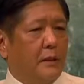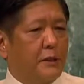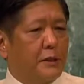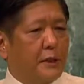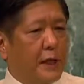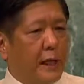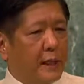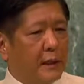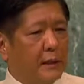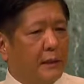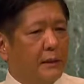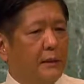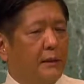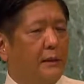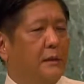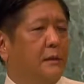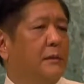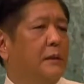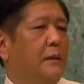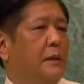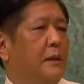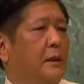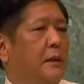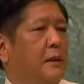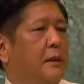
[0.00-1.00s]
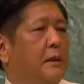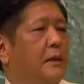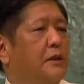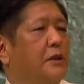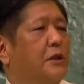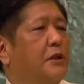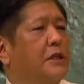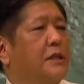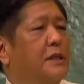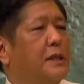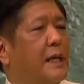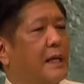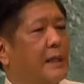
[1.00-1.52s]
Second,
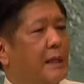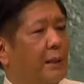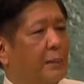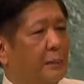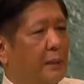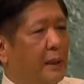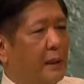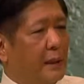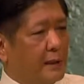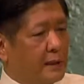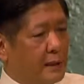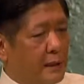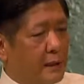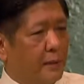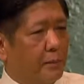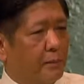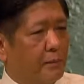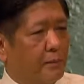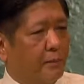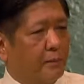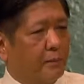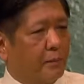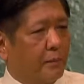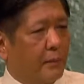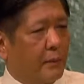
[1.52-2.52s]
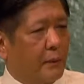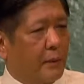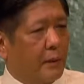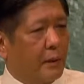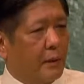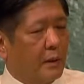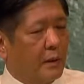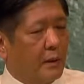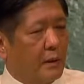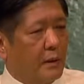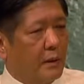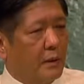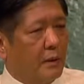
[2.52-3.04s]
sustainability.
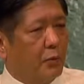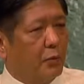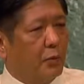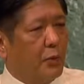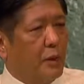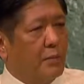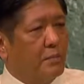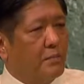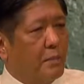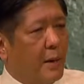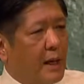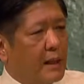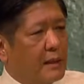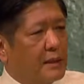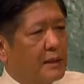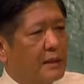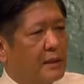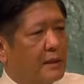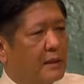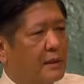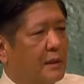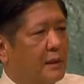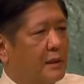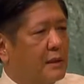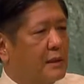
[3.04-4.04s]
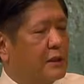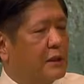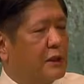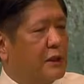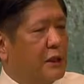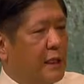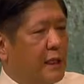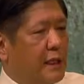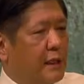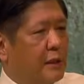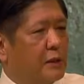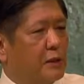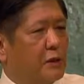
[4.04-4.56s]
We must
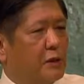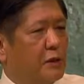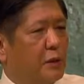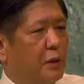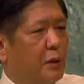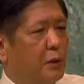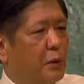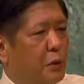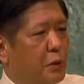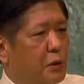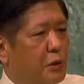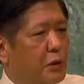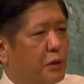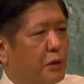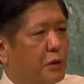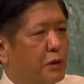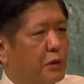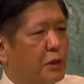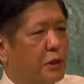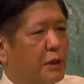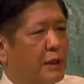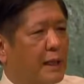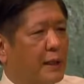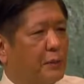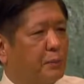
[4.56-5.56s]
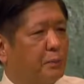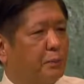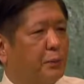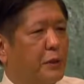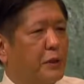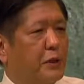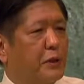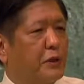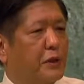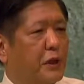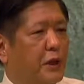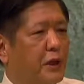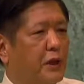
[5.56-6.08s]
seek solutions that
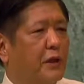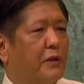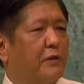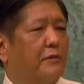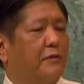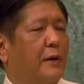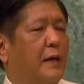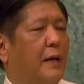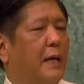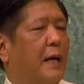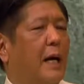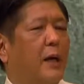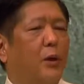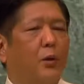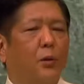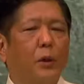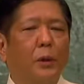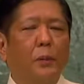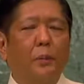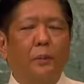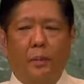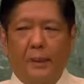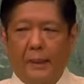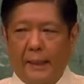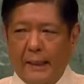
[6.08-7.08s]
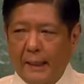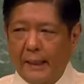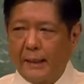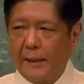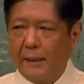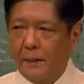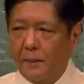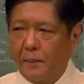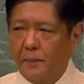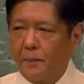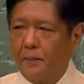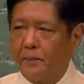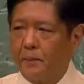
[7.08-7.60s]
preserve our
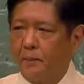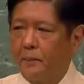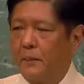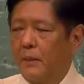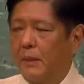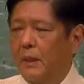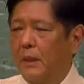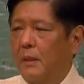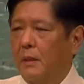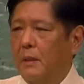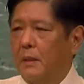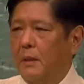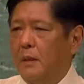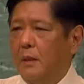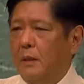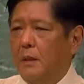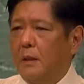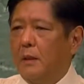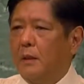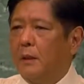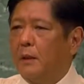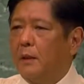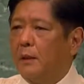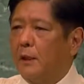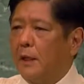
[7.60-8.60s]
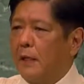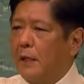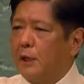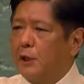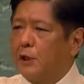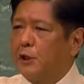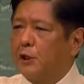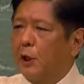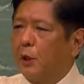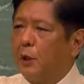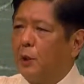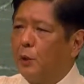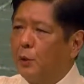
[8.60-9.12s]
planet.
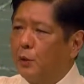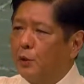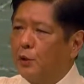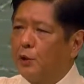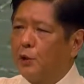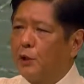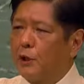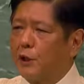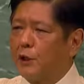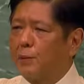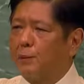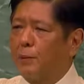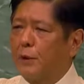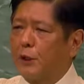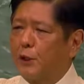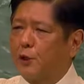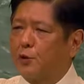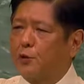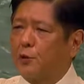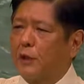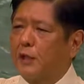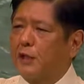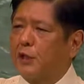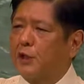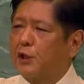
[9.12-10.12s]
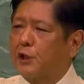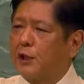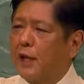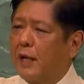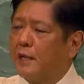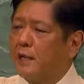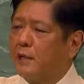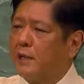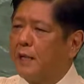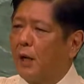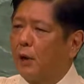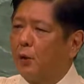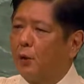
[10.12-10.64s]
These solutions must
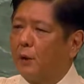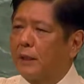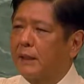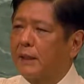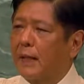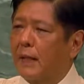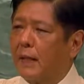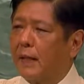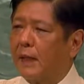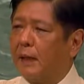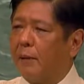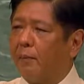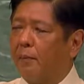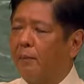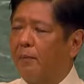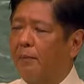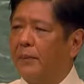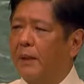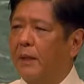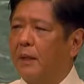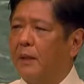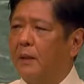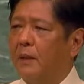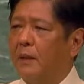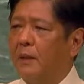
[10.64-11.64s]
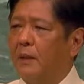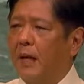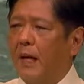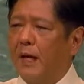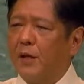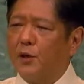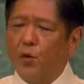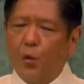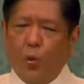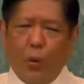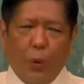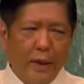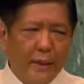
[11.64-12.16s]
transcend our time
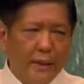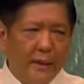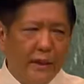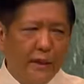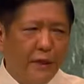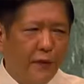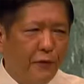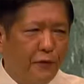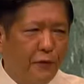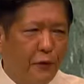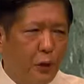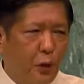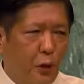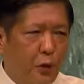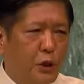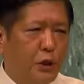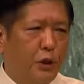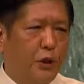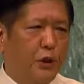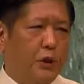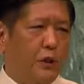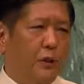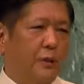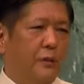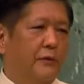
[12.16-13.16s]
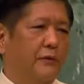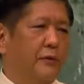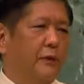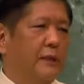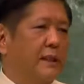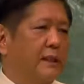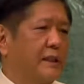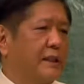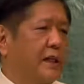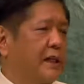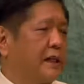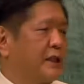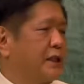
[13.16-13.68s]
and win the future
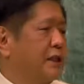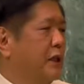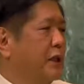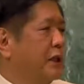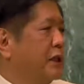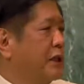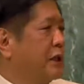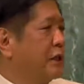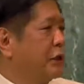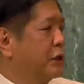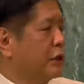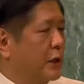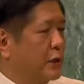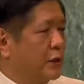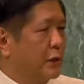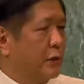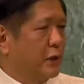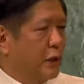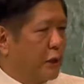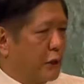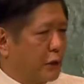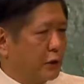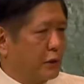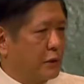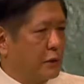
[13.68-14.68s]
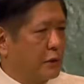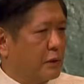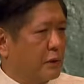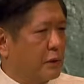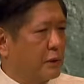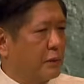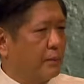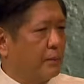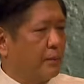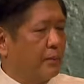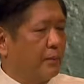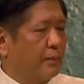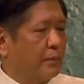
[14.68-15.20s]
for the succeeding
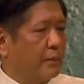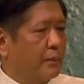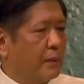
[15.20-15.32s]
generations.